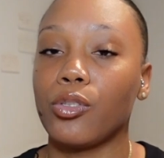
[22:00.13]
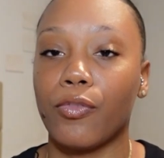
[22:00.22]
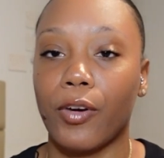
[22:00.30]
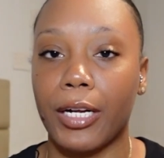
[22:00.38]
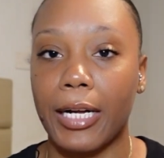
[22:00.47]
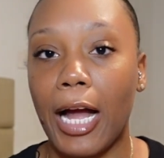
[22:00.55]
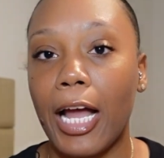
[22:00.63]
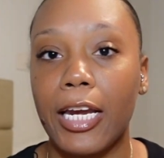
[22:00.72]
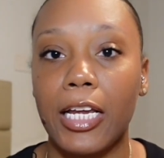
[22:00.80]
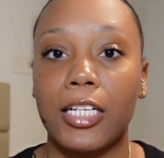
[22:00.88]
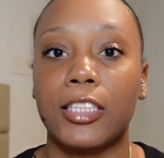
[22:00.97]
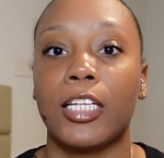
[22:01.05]
for
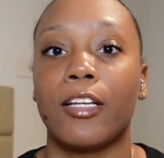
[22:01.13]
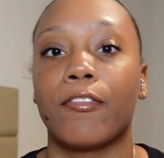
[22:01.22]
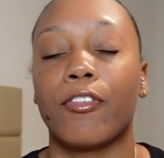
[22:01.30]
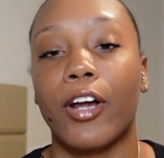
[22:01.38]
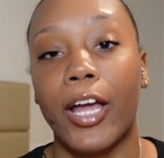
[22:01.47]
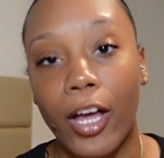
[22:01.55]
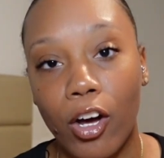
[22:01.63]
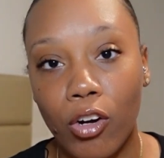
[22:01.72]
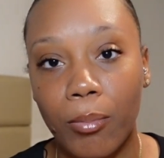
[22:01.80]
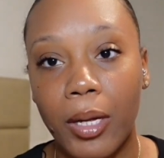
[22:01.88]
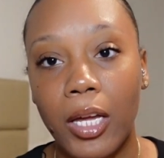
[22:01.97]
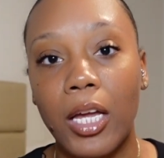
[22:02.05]
guidance and for
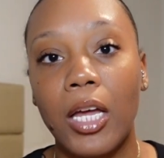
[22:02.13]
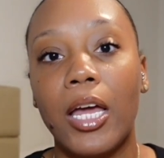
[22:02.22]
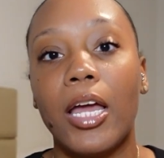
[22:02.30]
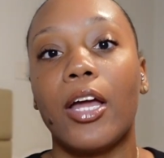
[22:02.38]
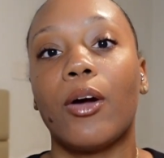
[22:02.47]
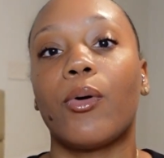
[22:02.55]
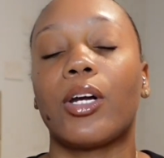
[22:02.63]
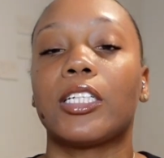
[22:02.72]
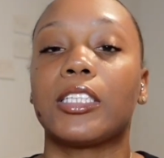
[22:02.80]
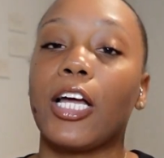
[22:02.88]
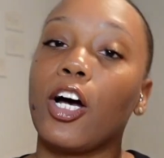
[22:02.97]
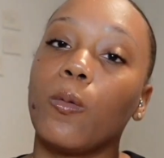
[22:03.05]
help in order
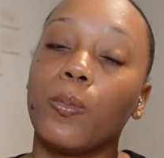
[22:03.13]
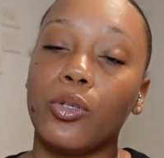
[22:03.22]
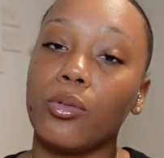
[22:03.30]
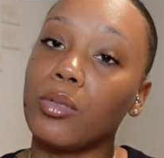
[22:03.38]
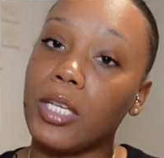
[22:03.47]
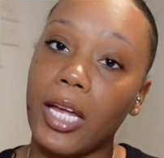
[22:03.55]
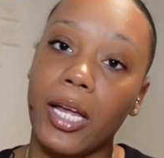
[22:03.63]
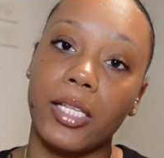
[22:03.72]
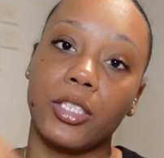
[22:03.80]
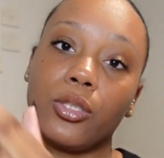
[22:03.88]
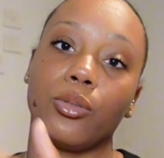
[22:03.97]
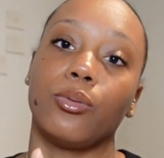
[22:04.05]
to help you
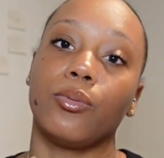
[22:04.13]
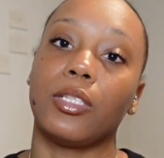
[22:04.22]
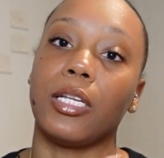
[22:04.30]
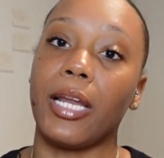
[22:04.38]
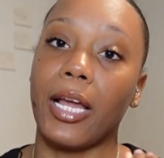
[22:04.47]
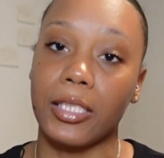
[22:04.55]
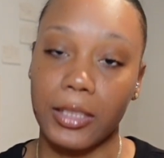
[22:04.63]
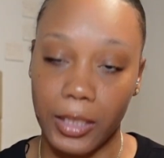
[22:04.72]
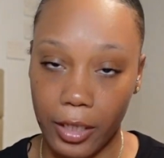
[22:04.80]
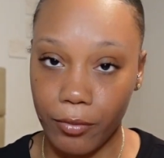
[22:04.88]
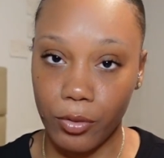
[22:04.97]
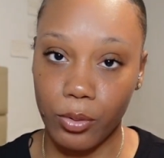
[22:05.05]
get to the next
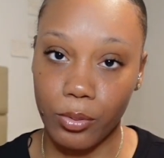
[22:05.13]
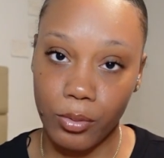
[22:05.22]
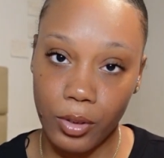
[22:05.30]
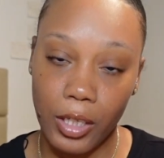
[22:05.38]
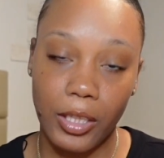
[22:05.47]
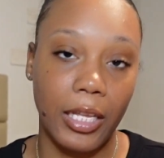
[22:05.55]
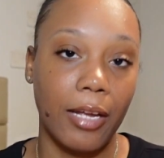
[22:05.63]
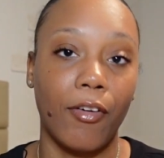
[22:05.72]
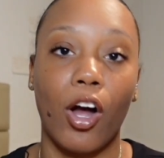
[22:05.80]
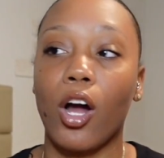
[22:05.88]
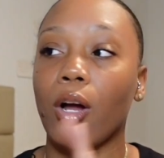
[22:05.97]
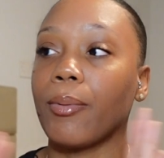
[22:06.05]
level. They've
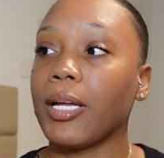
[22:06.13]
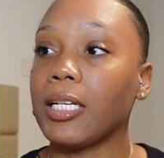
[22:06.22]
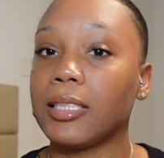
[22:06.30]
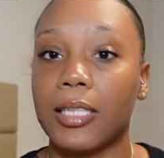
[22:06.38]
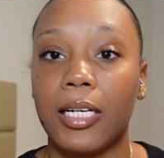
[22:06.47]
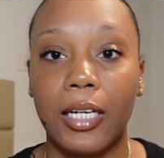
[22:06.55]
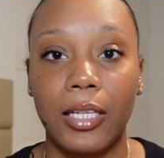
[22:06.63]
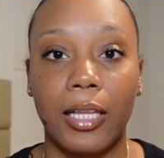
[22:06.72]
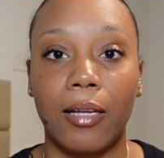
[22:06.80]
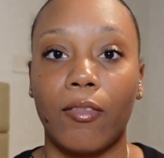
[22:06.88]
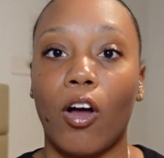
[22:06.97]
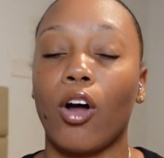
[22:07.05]
already done it.
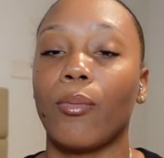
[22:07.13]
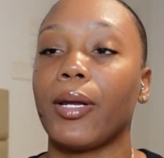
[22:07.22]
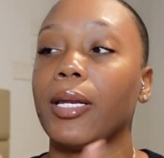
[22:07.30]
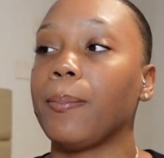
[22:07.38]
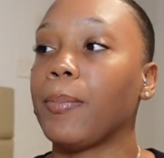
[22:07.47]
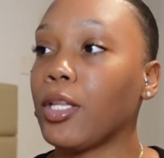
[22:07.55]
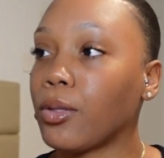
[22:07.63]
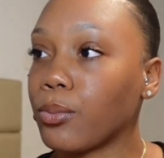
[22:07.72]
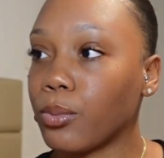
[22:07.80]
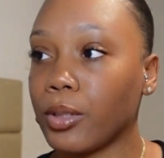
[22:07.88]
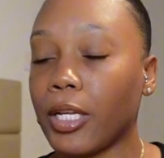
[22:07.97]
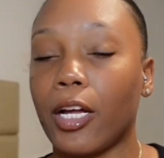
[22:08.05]
They've already been
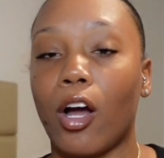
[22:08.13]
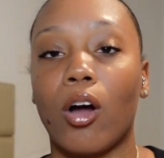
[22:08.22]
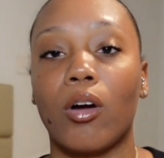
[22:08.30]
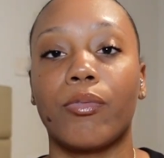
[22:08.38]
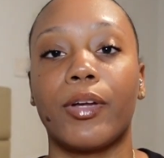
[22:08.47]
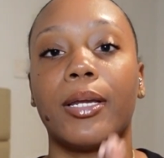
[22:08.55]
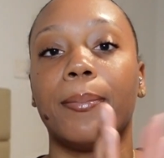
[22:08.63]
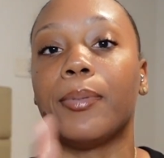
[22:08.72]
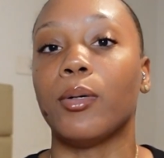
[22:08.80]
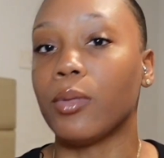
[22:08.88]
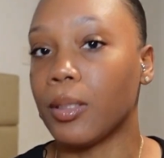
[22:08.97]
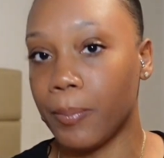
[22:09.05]
through it. They already
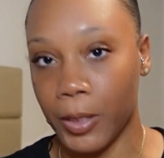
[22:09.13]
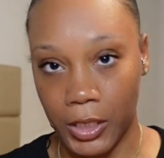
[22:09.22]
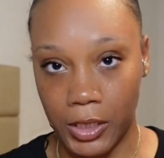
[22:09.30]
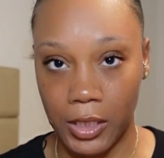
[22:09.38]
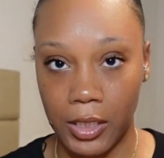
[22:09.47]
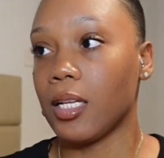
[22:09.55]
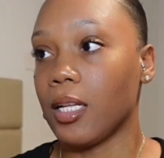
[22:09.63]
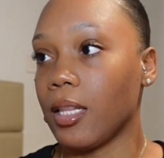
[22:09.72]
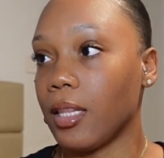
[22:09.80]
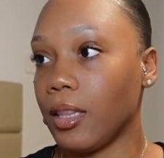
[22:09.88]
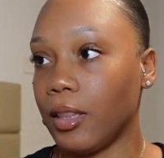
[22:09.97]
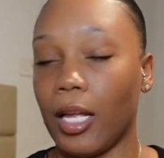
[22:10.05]
built the business.
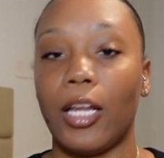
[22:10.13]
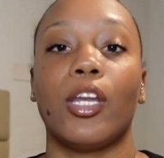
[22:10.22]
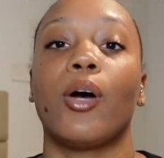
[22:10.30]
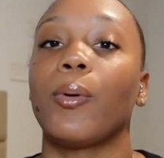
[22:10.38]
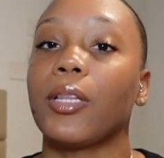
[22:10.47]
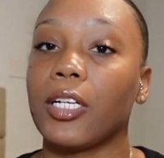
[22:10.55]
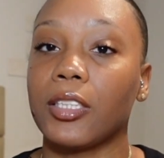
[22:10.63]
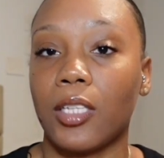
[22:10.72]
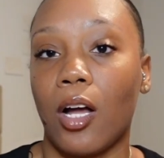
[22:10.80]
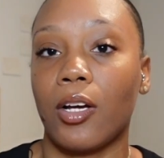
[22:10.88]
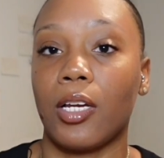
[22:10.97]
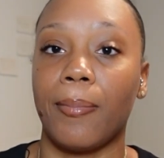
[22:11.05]
They know what they're
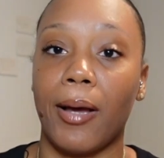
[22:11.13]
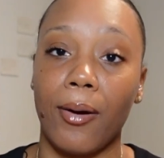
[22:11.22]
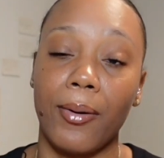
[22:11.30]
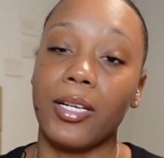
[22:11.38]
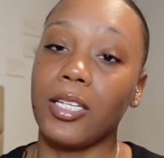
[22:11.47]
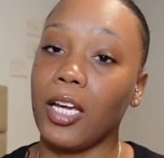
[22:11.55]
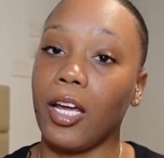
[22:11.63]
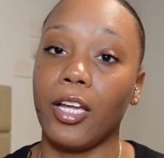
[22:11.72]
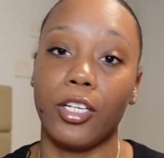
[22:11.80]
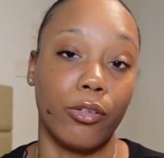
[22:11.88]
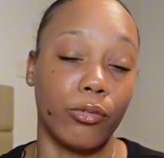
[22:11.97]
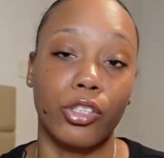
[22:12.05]
talking about.
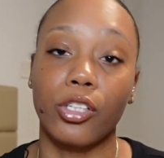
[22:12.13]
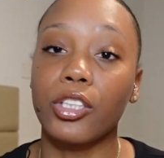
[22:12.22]
Again, use your